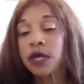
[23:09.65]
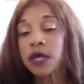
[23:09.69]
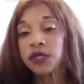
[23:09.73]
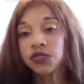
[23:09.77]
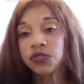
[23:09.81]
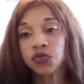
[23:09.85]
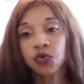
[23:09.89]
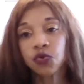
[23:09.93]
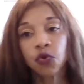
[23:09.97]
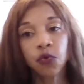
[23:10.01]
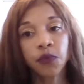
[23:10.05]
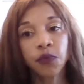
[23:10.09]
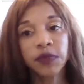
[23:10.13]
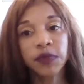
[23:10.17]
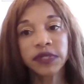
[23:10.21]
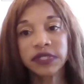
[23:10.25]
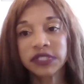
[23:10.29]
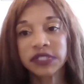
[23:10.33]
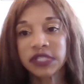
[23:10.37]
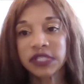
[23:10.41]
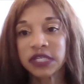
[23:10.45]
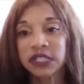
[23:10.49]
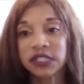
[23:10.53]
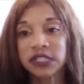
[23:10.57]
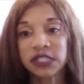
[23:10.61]
school really
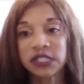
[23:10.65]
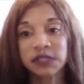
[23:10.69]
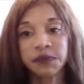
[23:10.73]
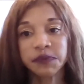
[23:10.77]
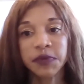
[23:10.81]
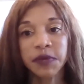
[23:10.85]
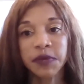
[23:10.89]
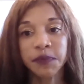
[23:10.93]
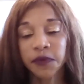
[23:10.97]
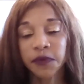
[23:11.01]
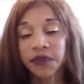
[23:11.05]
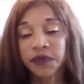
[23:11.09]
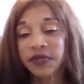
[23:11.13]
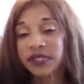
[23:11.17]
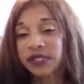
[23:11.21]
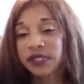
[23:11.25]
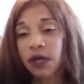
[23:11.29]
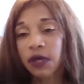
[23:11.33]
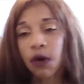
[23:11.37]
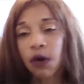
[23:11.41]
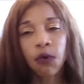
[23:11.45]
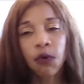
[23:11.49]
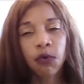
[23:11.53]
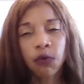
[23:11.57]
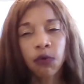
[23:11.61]
teaches people this
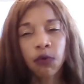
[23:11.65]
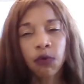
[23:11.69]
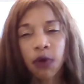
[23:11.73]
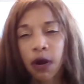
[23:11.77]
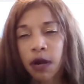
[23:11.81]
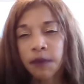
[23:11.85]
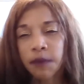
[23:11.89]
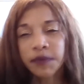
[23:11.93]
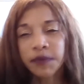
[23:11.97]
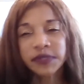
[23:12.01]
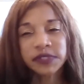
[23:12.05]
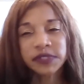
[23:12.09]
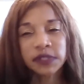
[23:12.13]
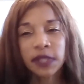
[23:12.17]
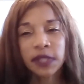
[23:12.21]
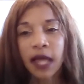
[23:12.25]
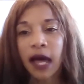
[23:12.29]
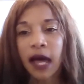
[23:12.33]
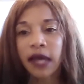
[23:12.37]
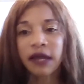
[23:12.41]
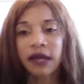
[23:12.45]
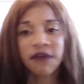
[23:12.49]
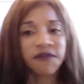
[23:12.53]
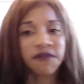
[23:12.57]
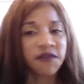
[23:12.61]
whole garbage
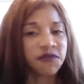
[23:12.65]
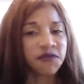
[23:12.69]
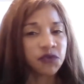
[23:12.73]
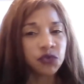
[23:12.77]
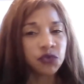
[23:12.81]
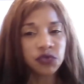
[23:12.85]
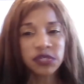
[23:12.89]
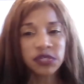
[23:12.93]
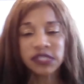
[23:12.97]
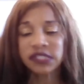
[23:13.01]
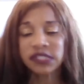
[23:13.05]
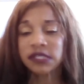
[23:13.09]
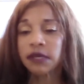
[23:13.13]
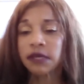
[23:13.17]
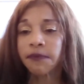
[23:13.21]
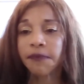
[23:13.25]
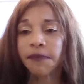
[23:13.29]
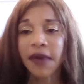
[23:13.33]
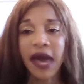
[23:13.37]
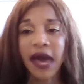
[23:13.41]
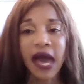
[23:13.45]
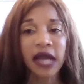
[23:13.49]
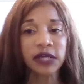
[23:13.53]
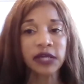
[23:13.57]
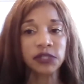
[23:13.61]
lie of if you just sit
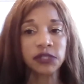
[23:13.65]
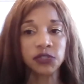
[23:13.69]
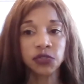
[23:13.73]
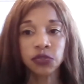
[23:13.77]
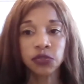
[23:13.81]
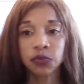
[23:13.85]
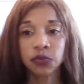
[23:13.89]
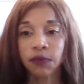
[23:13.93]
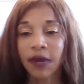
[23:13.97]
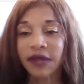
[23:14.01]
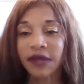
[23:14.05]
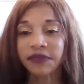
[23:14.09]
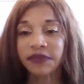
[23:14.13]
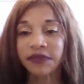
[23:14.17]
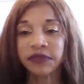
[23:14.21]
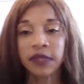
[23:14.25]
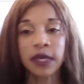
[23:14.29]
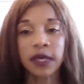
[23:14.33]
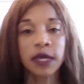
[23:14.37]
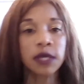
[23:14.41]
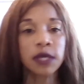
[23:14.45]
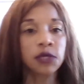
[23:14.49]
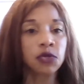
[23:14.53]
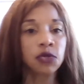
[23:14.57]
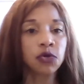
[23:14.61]
back and do the right
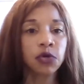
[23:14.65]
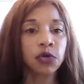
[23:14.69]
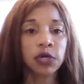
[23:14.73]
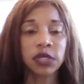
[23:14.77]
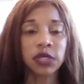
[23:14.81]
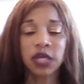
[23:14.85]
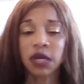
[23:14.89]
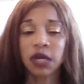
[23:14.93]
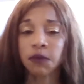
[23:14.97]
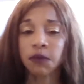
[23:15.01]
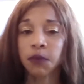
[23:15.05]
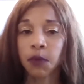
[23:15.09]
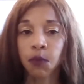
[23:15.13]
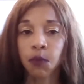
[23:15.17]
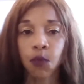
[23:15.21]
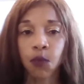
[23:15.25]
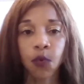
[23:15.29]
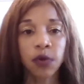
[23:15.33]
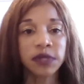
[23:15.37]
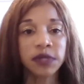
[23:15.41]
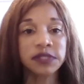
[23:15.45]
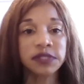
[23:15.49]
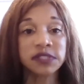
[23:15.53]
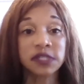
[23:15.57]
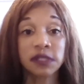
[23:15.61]
thing, you're going to get
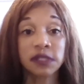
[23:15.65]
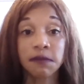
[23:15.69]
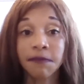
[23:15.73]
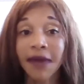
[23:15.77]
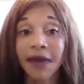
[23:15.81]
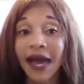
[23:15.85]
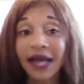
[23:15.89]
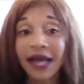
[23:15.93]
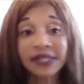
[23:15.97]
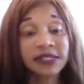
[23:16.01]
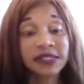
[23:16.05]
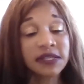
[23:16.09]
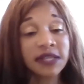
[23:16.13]
rewarded to the max.